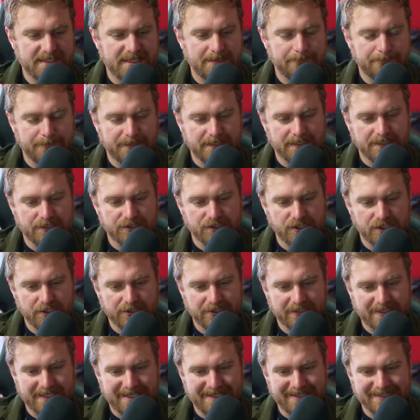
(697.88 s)
then been
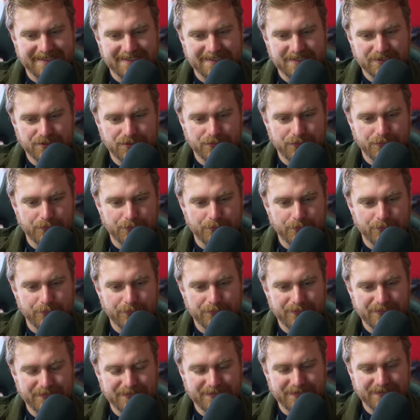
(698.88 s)
geolocated to
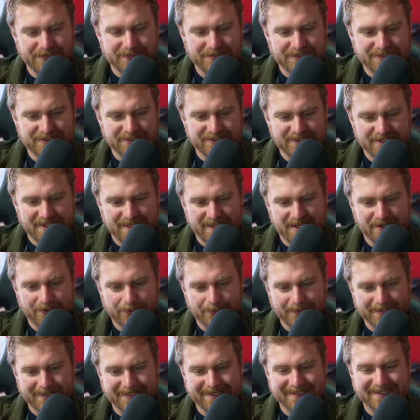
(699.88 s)
this
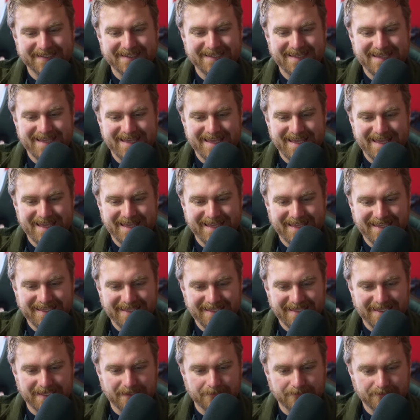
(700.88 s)
area
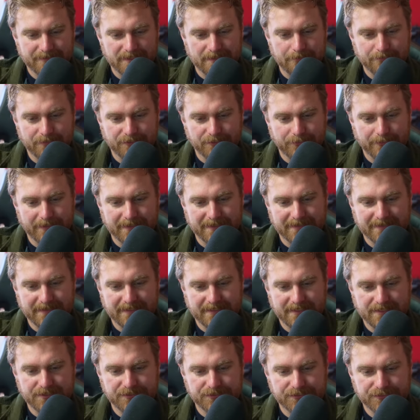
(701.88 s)
here in between
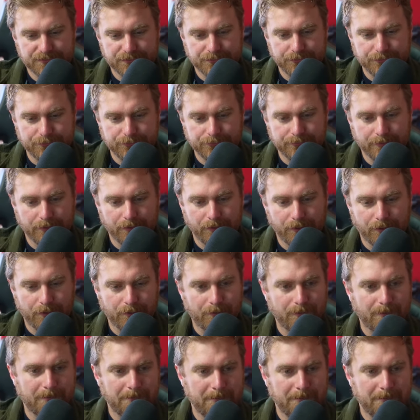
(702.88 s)
these two long